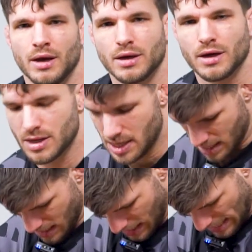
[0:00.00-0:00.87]
Yeah?
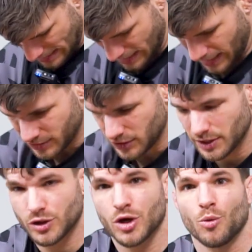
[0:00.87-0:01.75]
As I catch
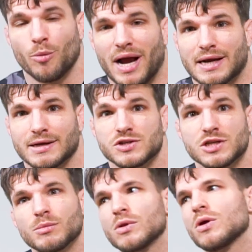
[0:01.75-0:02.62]
it, we're back in the
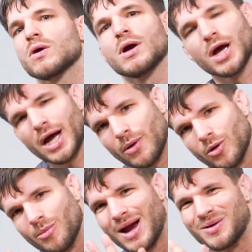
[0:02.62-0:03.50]
Estima Lock and
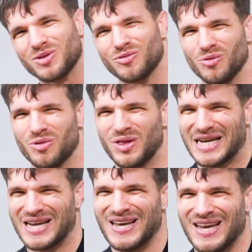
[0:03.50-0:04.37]
we're back with the full
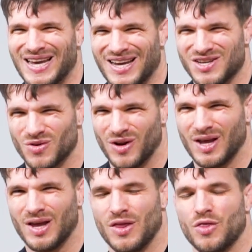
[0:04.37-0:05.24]
thing, inserting.
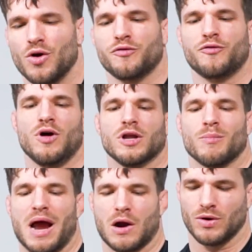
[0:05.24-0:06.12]
Not falling
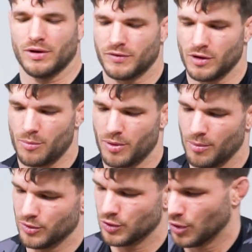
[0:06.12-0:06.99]
backward, lifting up, but